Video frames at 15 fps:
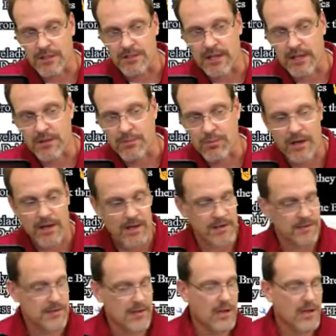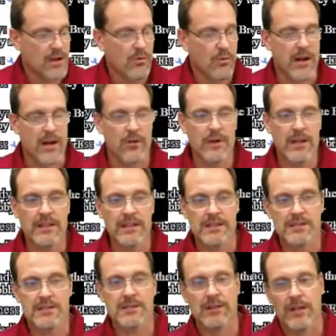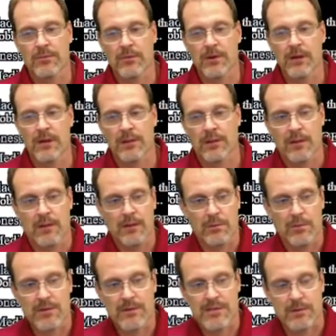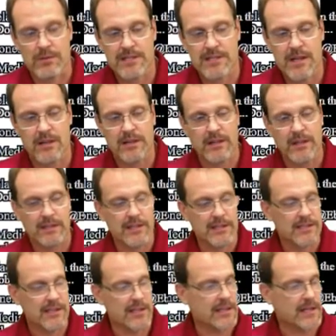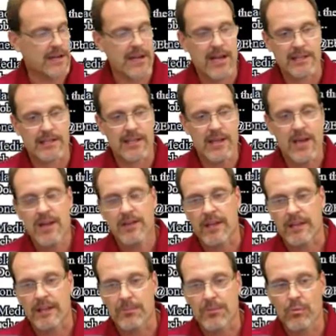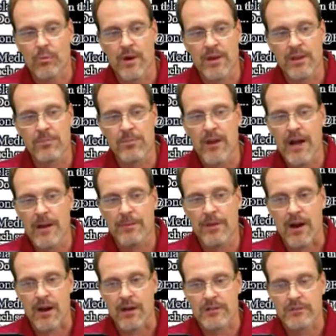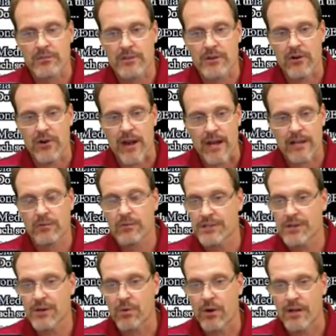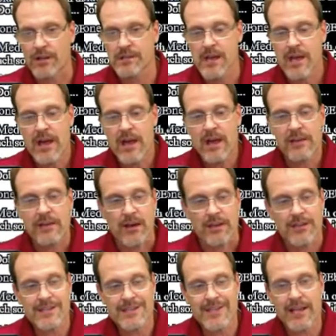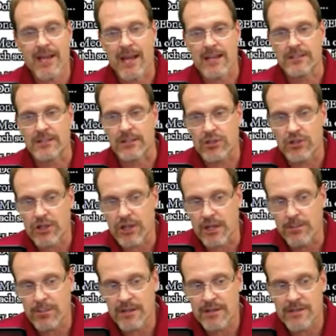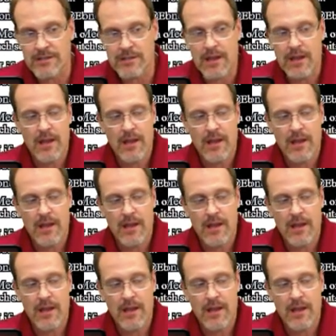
to tell you the price. When I read the disclaimer on the, uh, the person that was selling it, they said that it had that the one of the prop guards was cracked, which it was. Now this thing has the cheapest